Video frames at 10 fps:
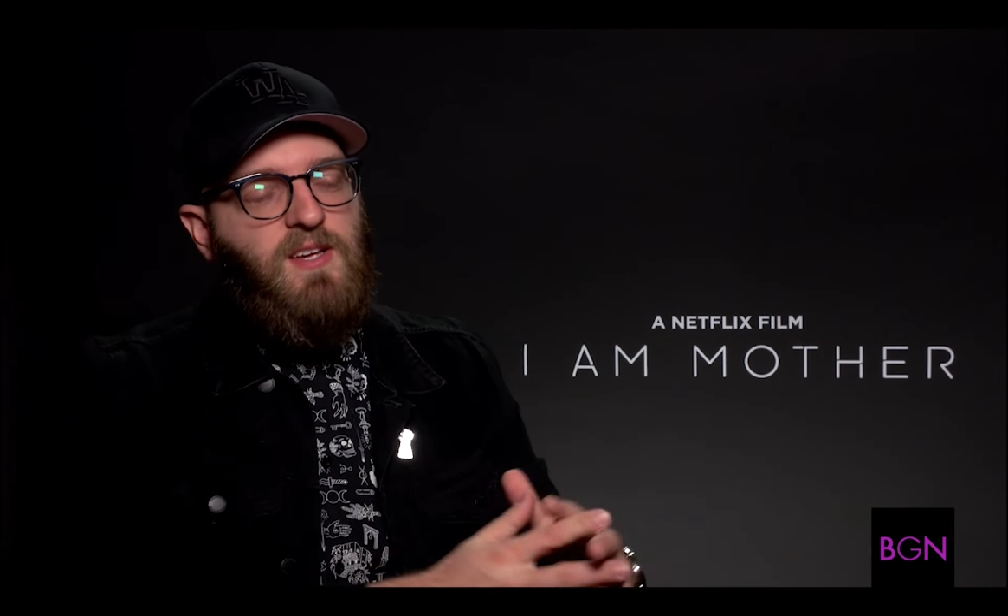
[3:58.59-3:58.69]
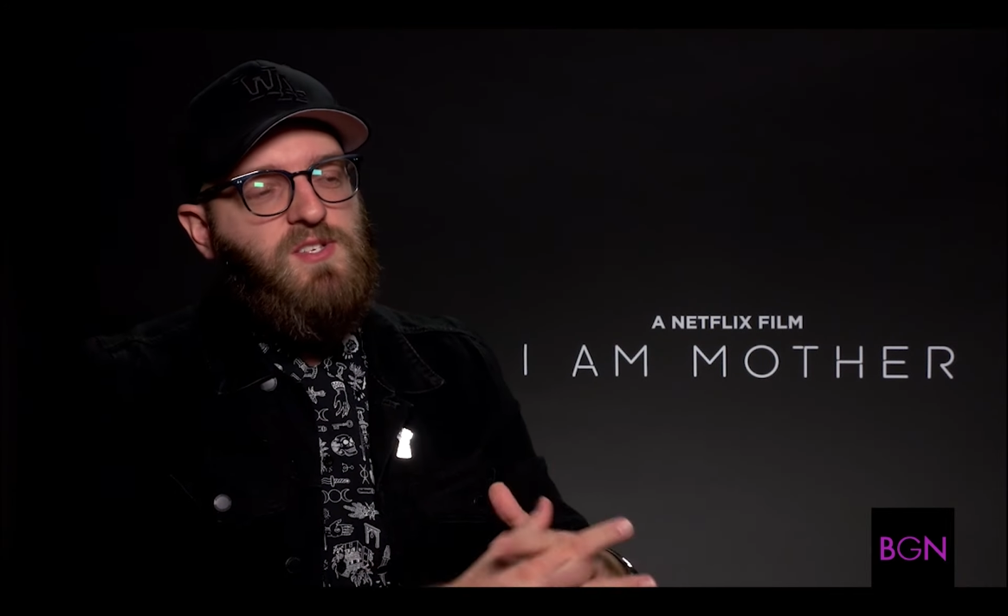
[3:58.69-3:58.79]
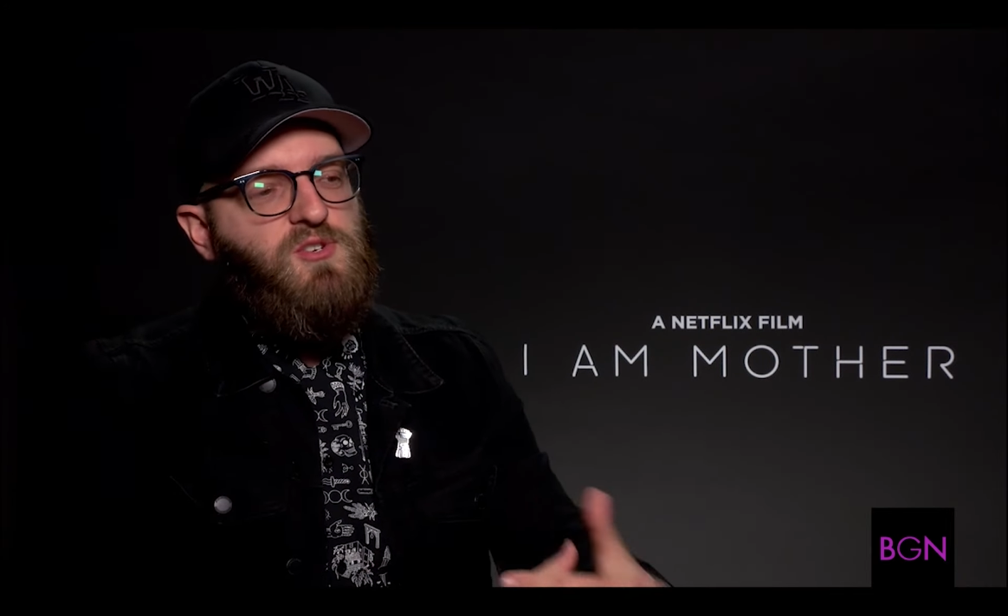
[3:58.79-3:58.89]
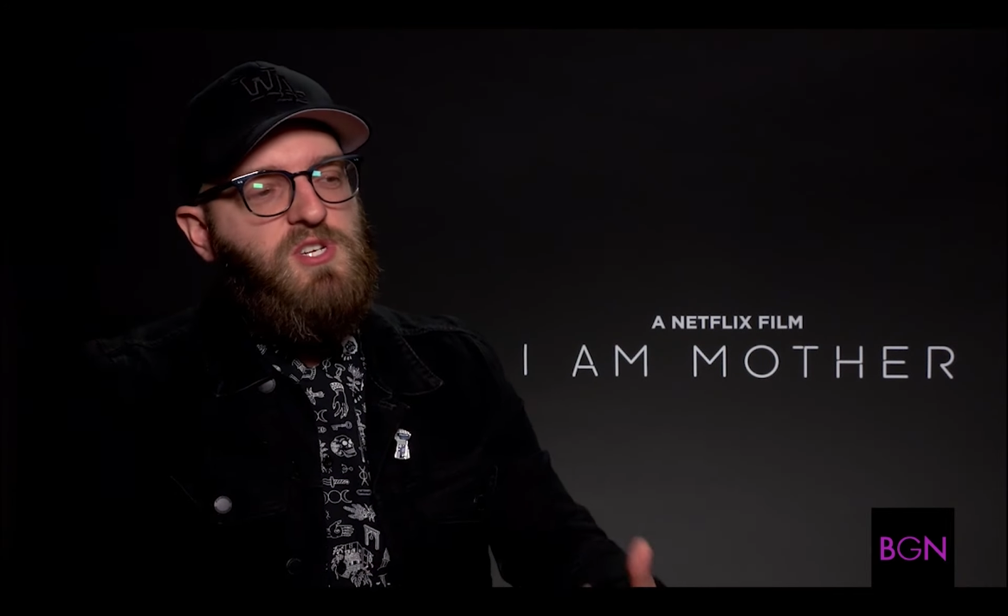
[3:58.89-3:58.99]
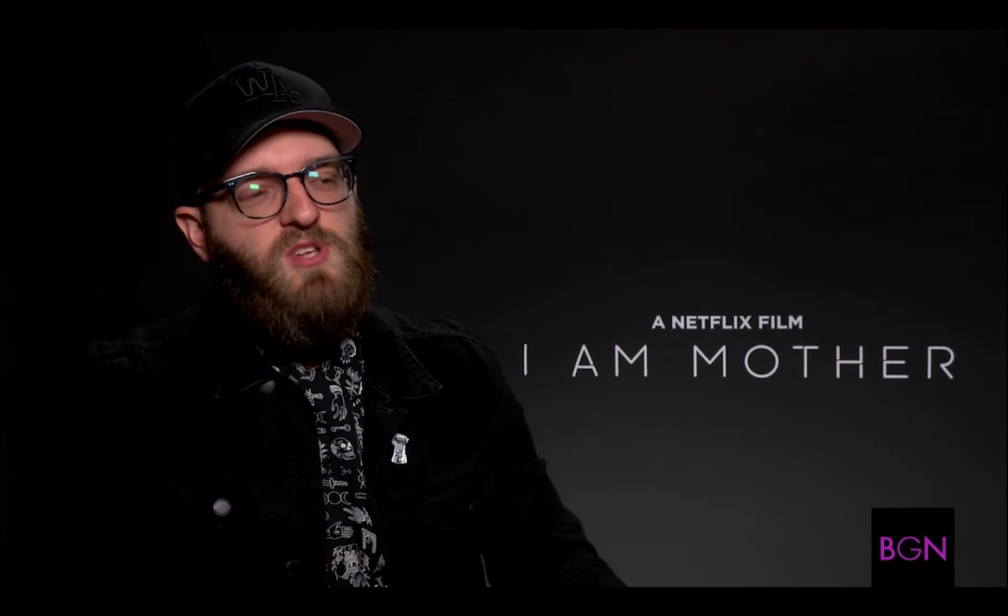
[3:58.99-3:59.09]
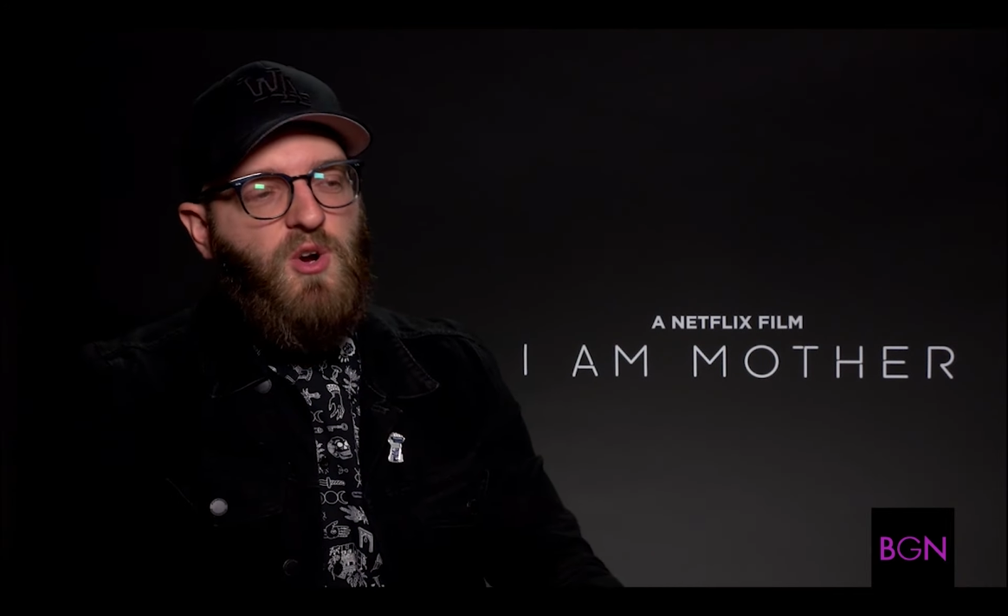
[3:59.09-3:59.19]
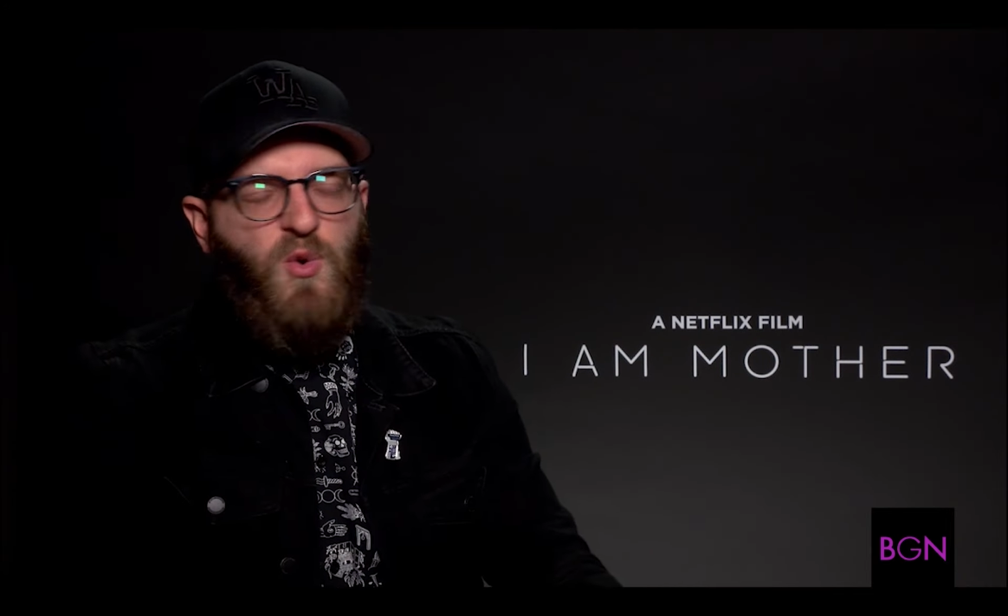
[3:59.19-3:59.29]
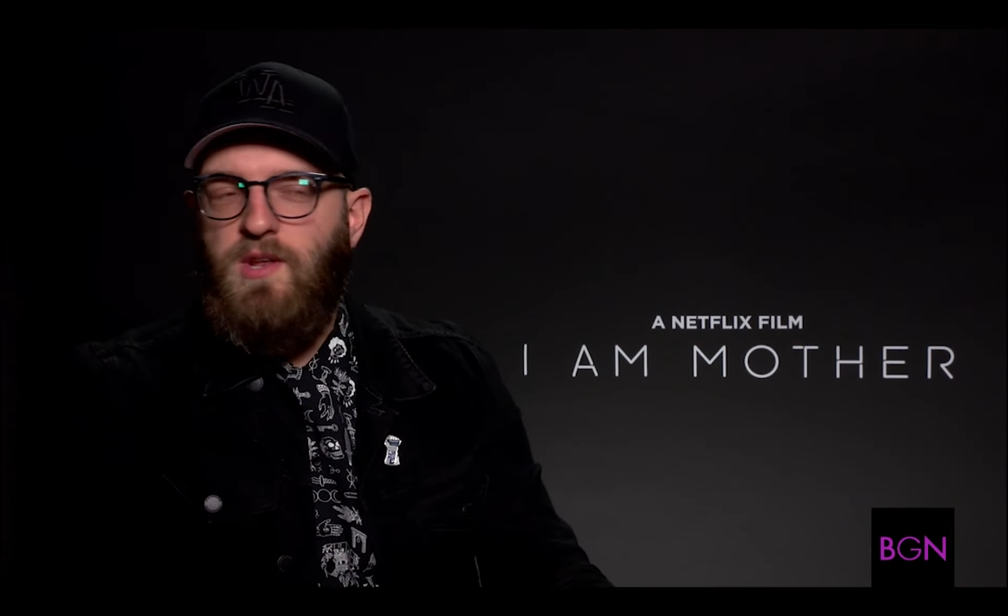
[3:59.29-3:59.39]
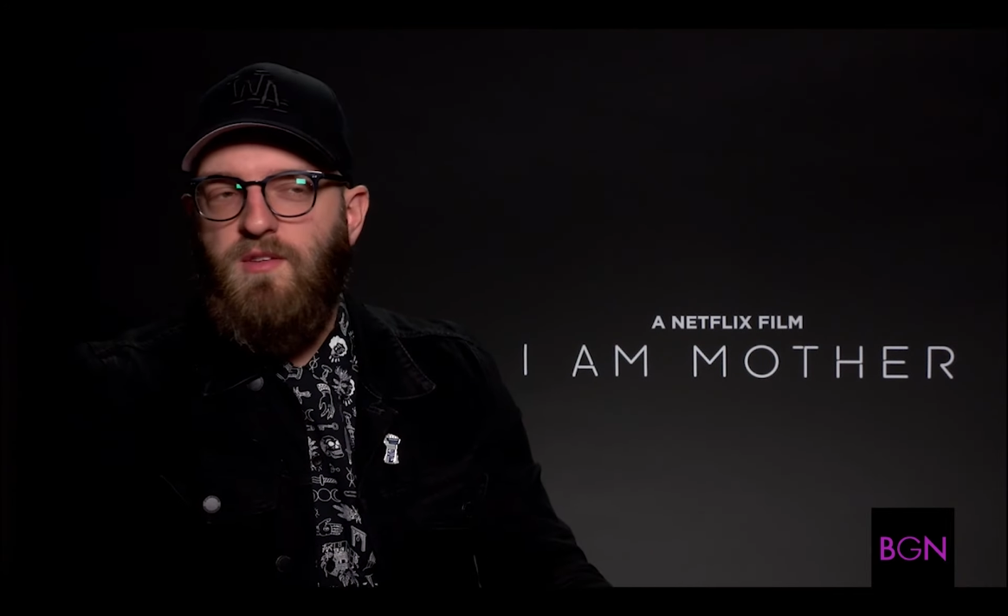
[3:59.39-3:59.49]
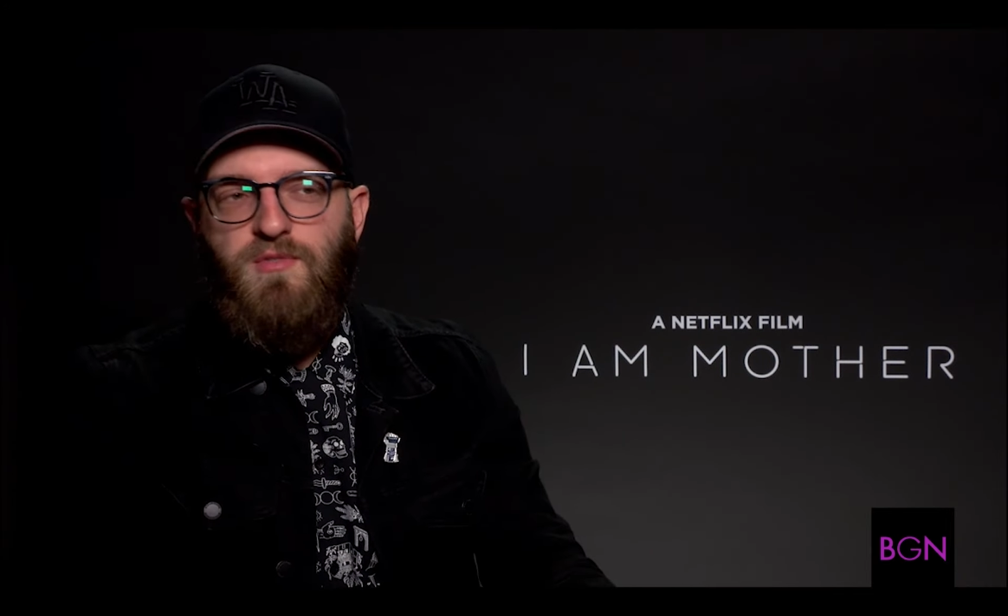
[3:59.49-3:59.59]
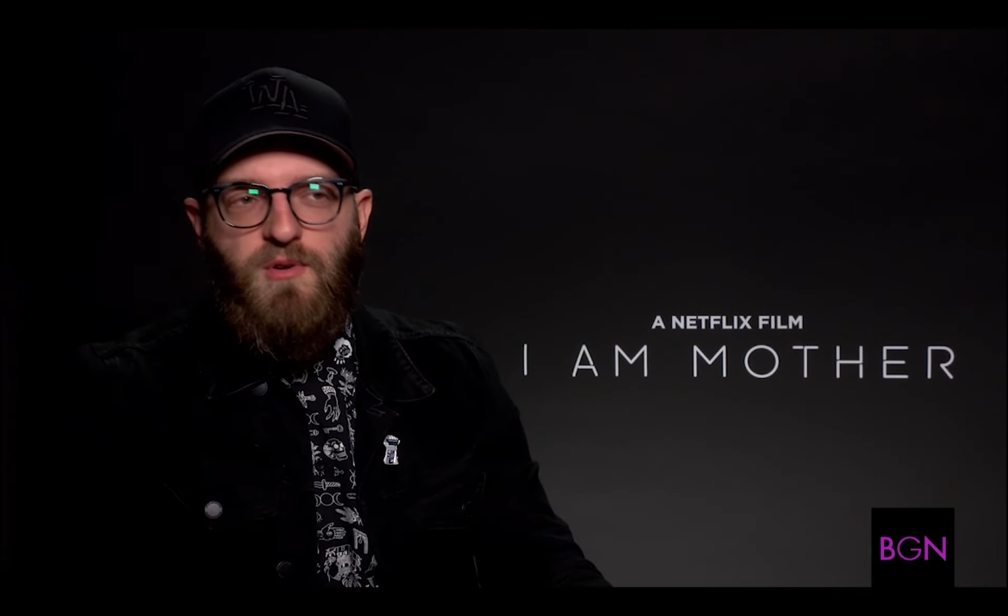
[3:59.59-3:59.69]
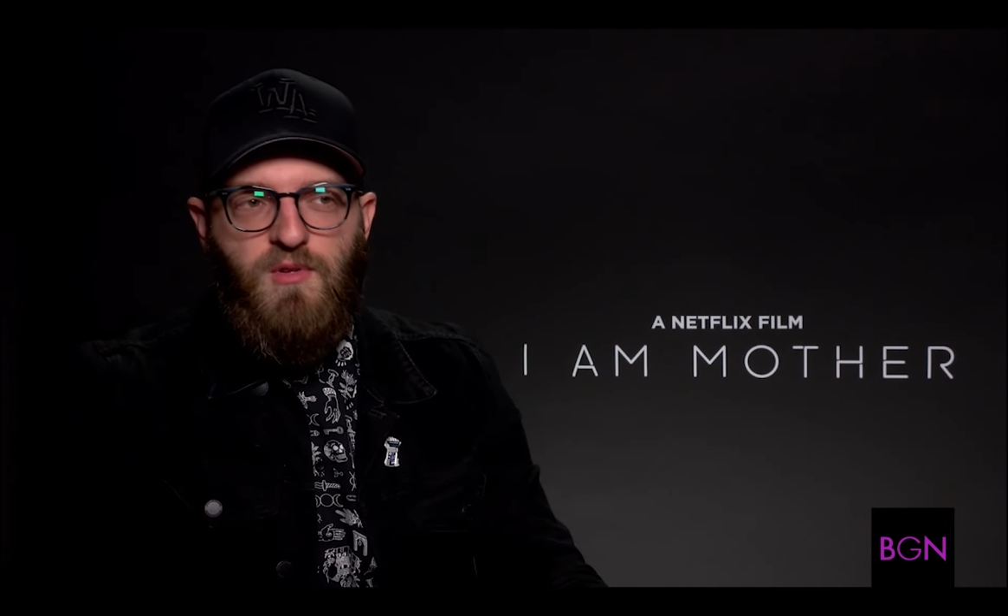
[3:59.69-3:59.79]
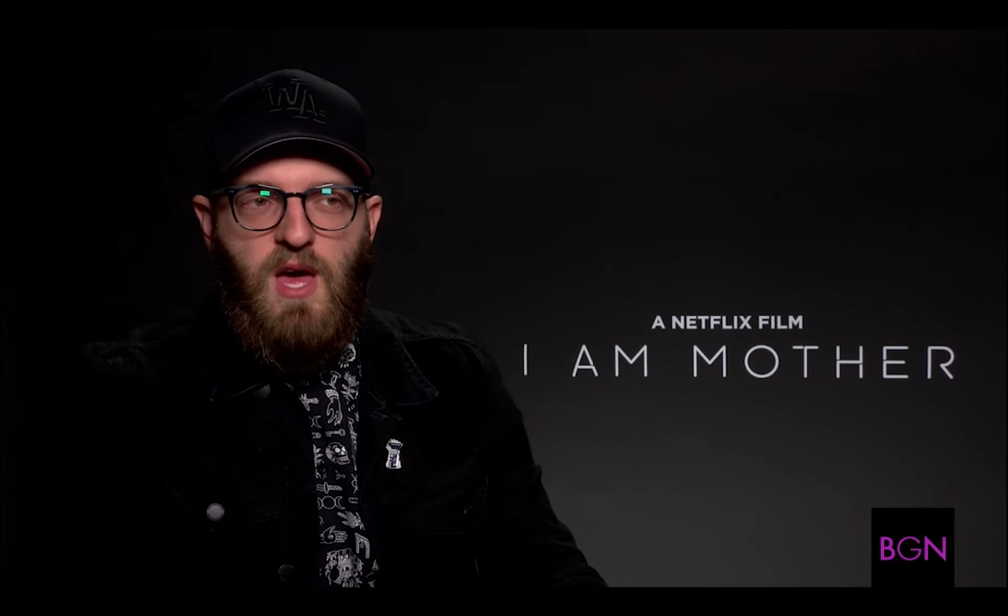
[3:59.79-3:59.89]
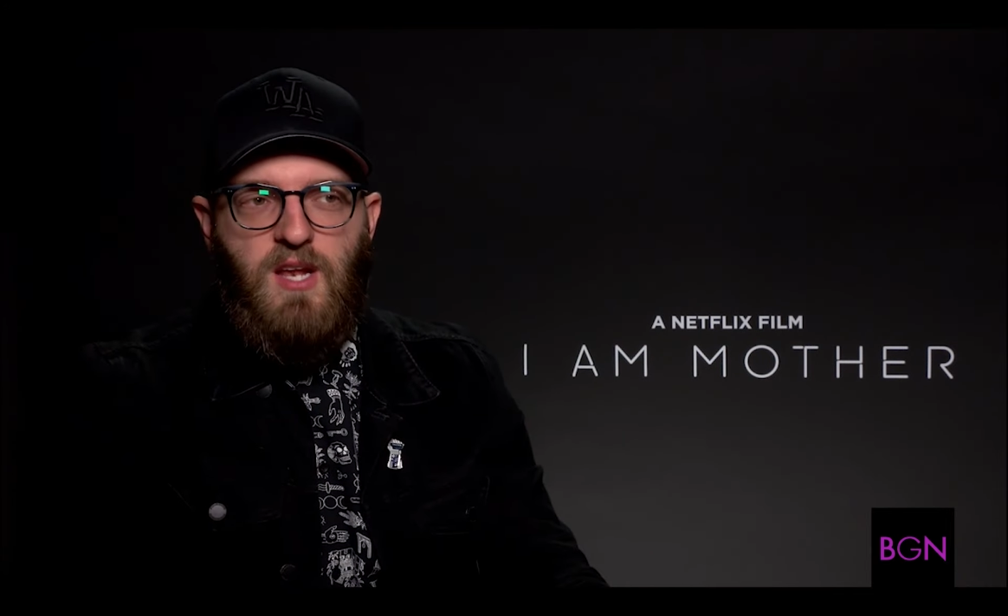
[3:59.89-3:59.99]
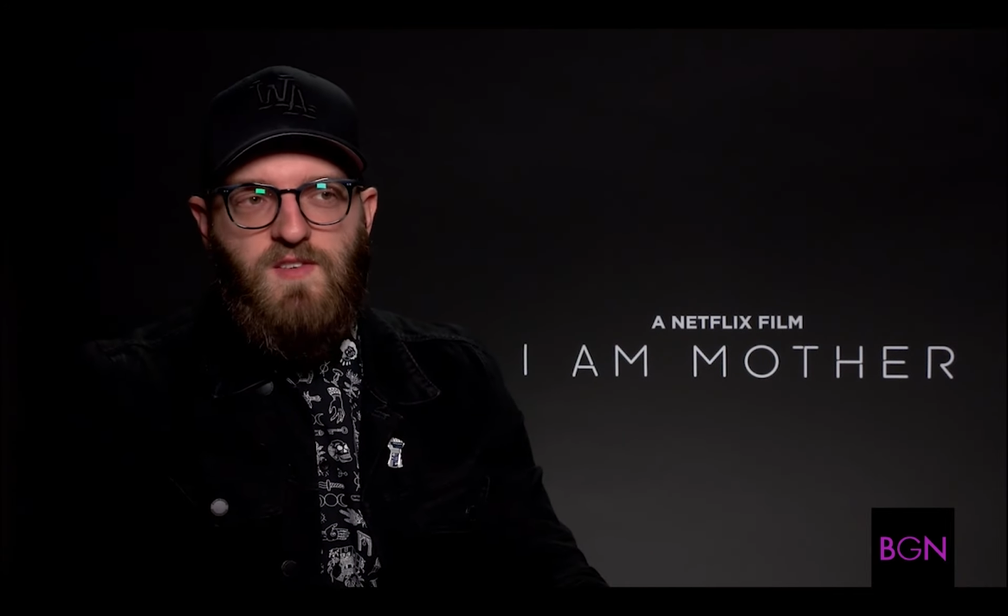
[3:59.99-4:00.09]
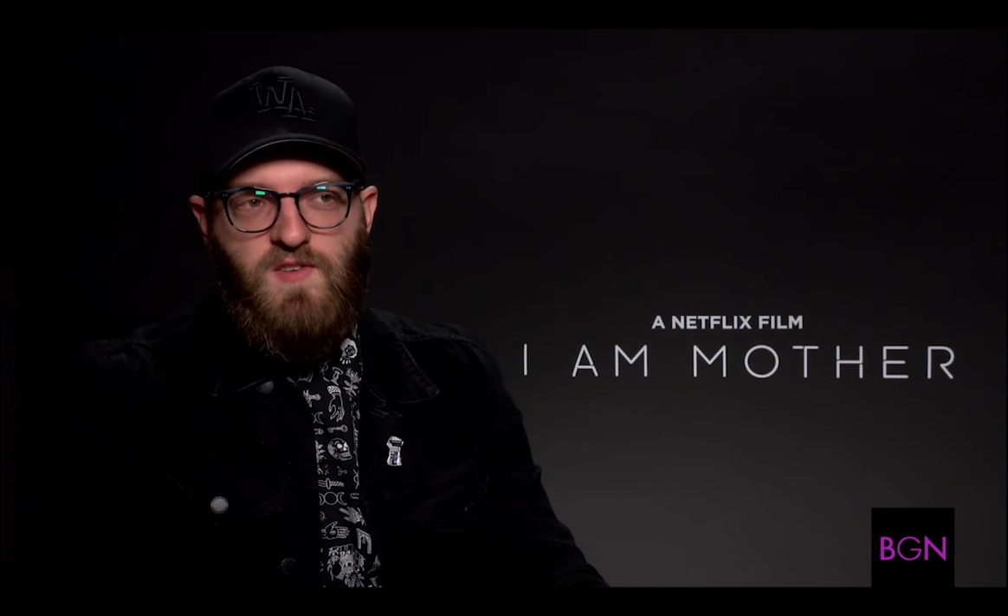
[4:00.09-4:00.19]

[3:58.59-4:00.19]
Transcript: So she's not quick to throw that